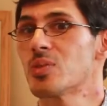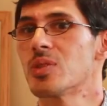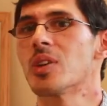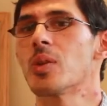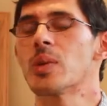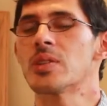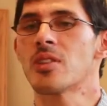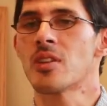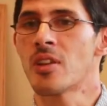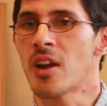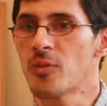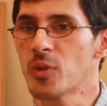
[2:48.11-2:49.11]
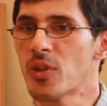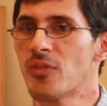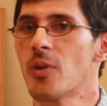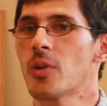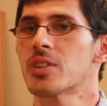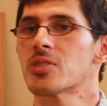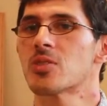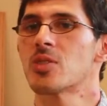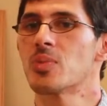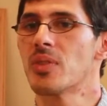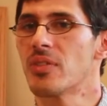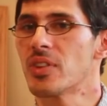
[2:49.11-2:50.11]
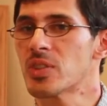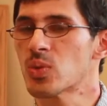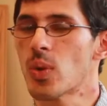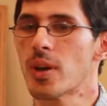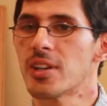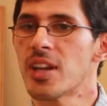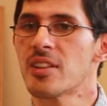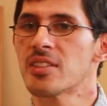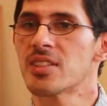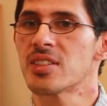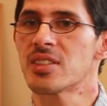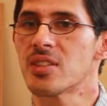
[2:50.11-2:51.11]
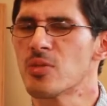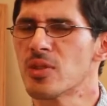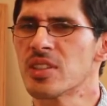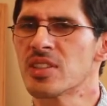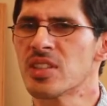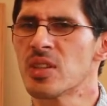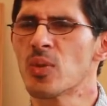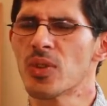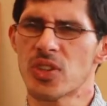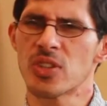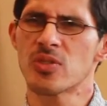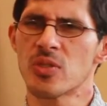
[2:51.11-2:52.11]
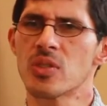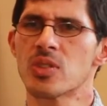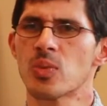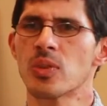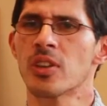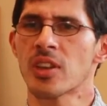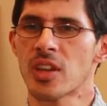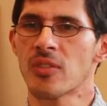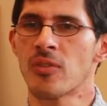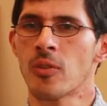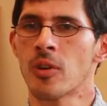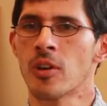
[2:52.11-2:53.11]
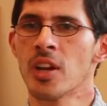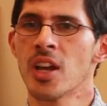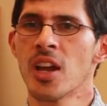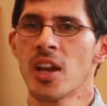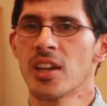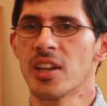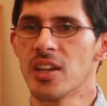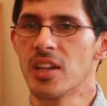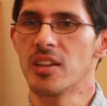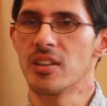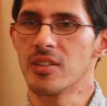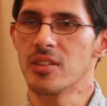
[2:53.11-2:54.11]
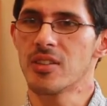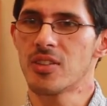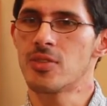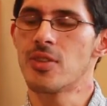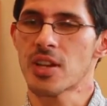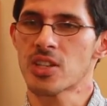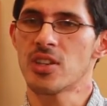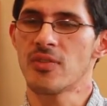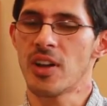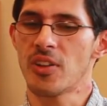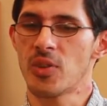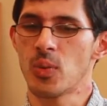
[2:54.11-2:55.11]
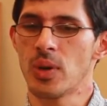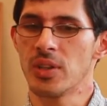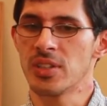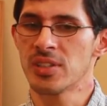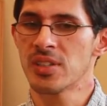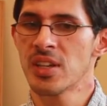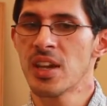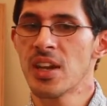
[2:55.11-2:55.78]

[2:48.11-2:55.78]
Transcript: We started off with a focus group of a SWOT analysis to really see what the students were looking for in the direction of health and wellness.